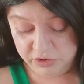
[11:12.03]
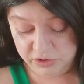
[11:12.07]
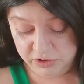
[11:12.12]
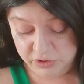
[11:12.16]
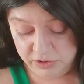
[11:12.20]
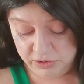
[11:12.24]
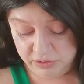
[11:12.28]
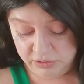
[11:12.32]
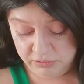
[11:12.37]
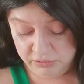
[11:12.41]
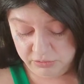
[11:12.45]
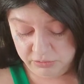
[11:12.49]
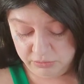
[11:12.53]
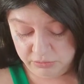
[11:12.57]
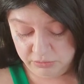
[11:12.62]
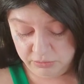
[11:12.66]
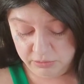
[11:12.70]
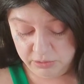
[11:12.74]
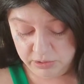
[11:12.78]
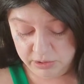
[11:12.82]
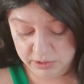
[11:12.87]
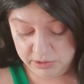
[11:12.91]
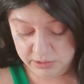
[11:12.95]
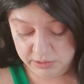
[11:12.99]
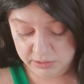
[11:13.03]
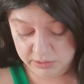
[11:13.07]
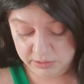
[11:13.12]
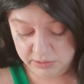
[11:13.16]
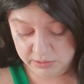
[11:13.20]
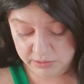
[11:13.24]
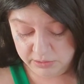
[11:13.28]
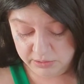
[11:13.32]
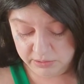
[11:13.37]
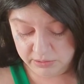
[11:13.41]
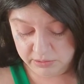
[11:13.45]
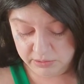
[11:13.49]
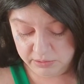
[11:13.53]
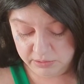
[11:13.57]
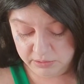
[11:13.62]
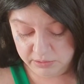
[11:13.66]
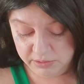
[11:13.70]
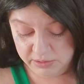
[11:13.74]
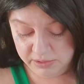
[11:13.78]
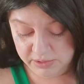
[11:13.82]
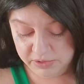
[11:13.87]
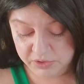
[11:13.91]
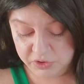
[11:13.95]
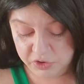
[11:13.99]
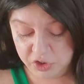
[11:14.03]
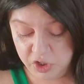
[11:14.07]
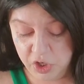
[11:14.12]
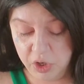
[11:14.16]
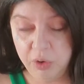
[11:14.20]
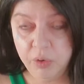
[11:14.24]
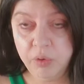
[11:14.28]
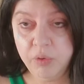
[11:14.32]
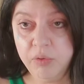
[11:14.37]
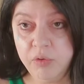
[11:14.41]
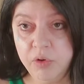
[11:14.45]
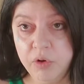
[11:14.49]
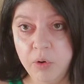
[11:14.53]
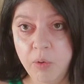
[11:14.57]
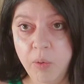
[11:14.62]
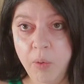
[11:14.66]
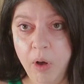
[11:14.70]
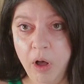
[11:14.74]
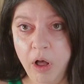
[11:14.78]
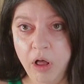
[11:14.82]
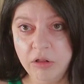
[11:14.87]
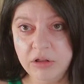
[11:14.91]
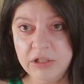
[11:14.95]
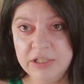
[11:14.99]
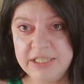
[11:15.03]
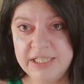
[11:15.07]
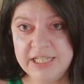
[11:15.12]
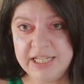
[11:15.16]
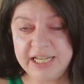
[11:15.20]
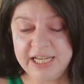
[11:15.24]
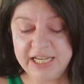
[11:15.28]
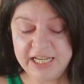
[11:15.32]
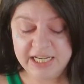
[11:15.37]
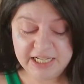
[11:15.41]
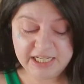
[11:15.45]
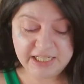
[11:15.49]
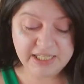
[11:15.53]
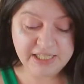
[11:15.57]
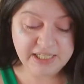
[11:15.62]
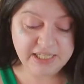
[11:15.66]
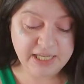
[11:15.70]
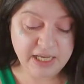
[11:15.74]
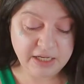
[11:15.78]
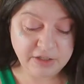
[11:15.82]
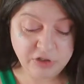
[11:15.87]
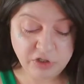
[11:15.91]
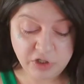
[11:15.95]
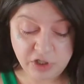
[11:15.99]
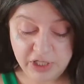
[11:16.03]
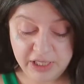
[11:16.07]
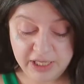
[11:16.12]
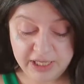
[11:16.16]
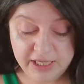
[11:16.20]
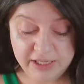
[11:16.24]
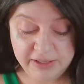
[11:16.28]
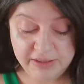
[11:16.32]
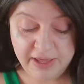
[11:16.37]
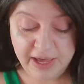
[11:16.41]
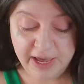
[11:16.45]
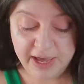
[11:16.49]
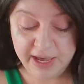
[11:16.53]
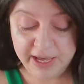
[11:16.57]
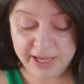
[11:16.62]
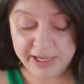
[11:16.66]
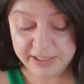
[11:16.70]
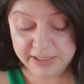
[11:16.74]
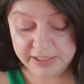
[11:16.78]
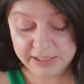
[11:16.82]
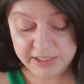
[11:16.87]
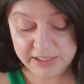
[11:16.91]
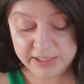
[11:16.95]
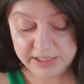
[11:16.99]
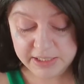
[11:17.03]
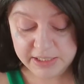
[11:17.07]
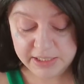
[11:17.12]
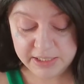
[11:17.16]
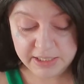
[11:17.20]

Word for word: to show the quality and such like that.